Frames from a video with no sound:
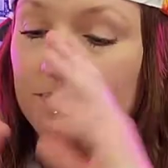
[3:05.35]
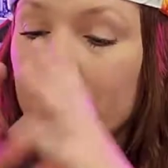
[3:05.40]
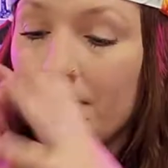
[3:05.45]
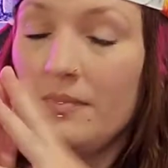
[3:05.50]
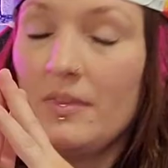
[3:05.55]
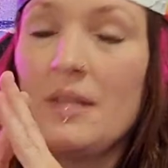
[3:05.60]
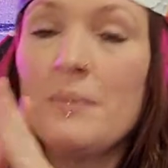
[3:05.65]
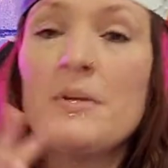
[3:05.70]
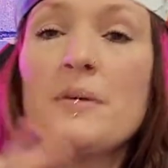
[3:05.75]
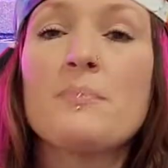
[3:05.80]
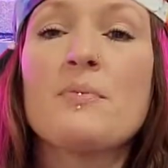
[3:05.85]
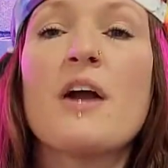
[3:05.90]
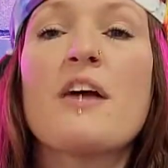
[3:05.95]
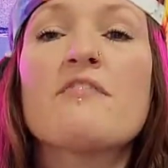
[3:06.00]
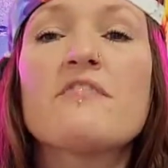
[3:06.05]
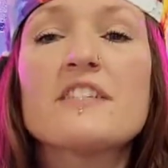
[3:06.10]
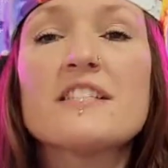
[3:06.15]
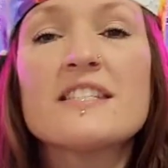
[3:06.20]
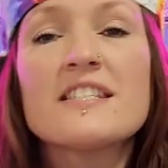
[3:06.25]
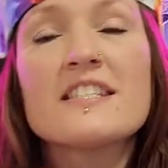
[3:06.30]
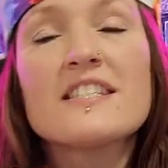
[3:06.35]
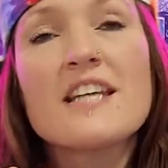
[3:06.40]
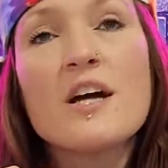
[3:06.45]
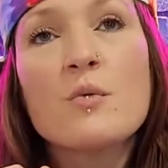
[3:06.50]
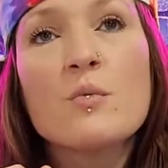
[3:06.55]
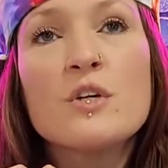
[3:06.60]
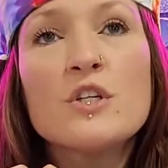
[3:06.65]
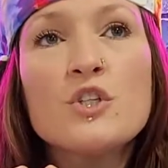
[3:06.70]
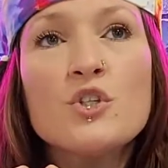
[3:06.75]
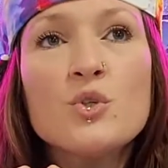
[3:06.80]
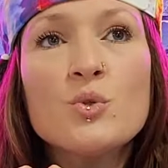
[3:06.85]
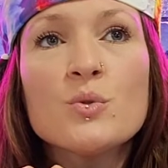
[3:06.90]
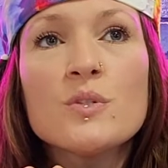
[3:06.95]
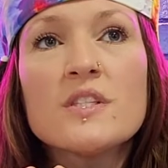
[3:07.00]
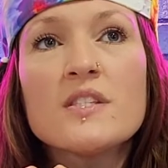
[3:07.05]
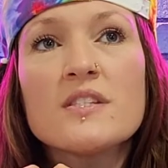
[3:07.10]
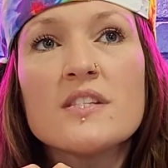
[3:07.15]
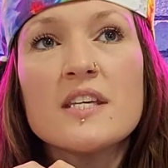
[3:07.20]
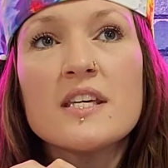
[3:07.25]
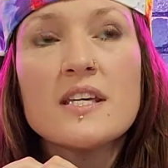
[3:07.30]
let me preface that when you
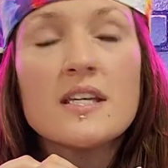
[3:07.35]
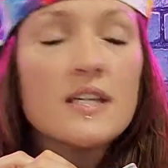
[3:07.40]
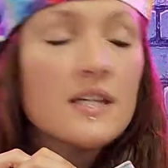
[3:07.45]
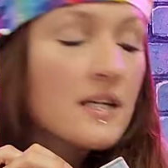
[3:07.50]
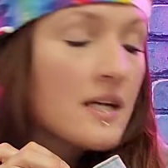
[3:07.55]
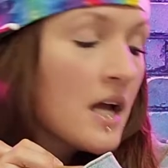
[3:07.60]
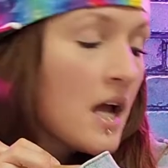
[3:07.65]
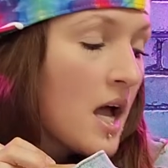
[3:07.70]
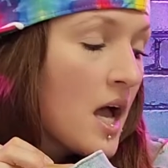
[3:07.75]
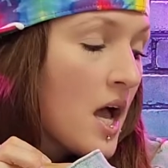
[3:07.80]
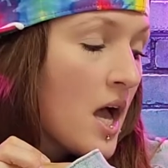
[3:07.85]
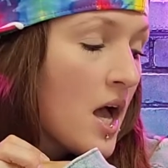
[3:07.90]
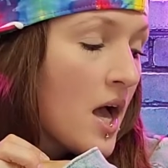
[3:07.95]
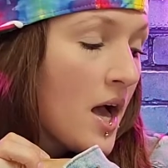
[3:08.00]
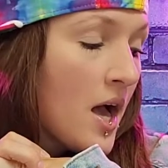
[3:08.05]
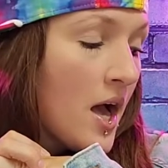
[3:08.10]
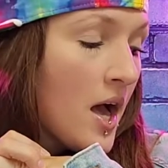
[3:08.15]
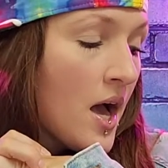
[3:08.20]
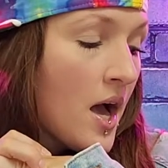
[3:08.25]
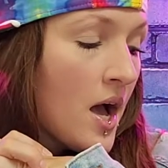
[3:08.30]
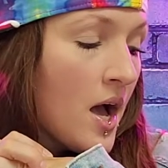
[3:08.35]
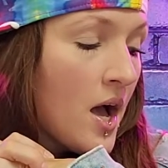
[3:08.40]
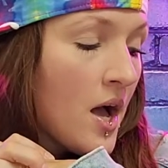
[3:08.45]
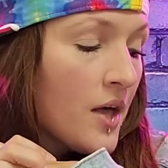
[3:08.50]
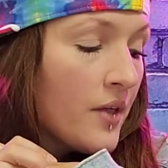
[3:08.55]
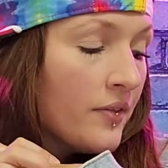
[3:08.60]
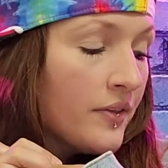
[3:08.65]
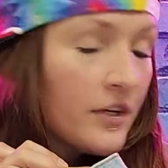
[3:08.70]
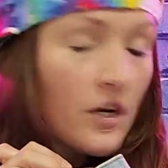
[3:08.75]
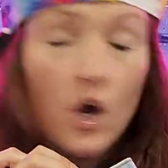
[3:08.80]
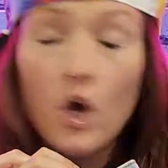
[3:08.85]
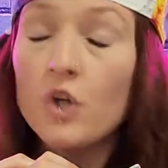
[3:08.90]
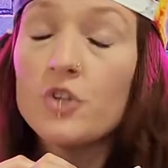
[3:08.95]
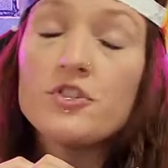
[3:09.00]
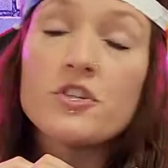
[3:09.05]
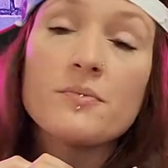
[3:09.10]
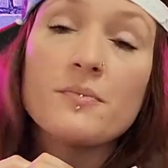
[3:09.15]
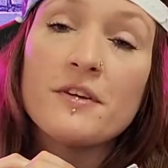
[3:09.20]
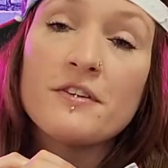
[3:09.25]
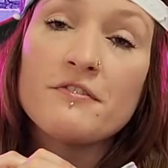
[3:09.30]
see the
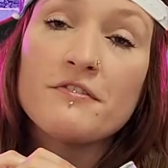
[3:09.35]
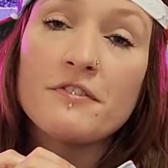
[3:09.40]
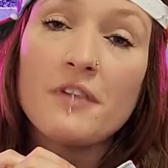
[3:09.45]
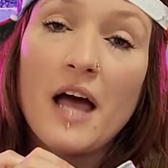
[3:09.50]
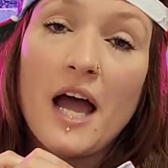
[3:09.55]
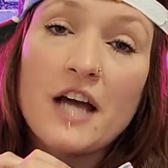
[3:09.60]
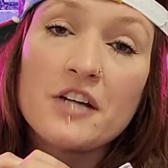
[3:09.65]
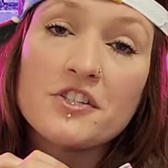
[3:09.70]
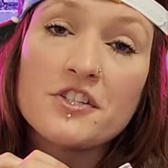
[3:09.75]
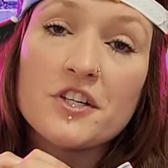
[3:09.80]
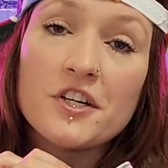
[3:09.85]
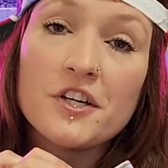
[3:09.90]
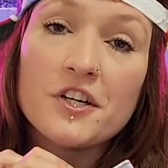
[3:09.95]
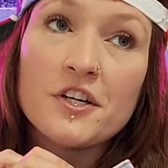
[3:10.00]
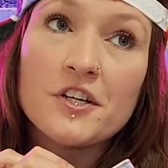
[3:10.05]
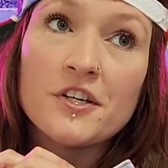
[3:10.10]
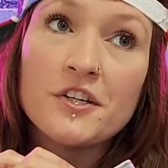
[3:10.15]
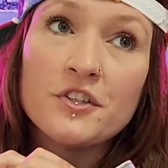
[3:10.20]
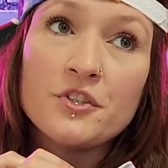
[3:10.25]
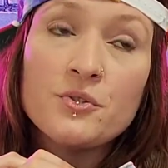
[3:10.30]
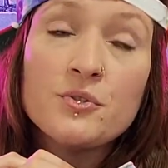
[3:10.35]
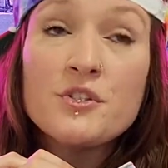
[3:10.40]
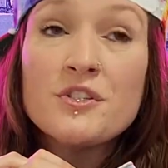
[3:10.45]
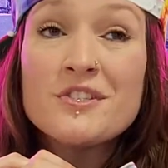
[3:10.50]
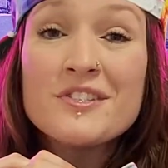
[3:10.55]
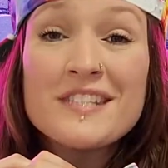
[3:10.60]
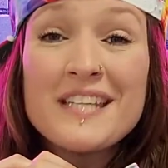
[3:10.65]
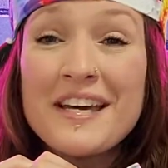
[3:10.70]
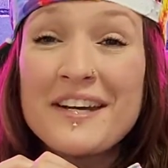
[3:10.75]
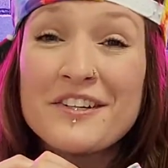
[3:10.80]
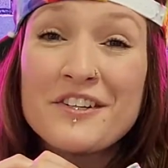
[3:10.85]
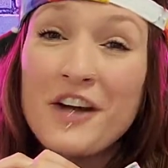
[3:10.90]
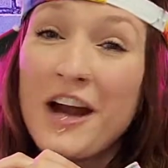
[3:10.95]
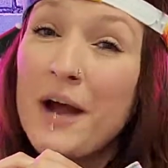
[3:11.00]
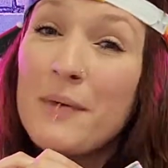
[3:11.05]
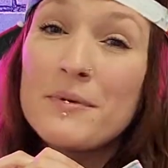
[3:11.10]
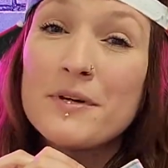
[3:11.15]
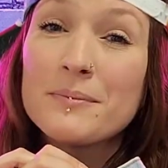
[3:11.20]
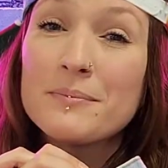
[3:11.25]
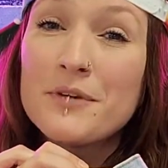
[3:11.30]
ultimate flasher, you just gotta
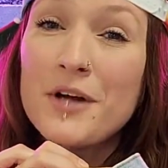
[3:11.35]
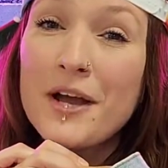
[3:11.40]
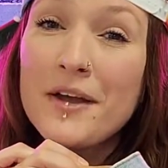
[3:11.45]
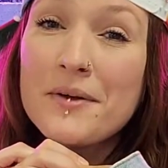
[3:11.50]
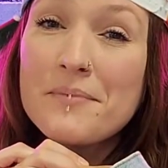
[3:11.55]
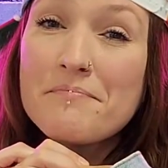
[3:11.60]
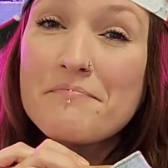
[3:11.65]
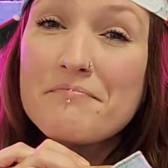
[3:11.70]
grab him, right?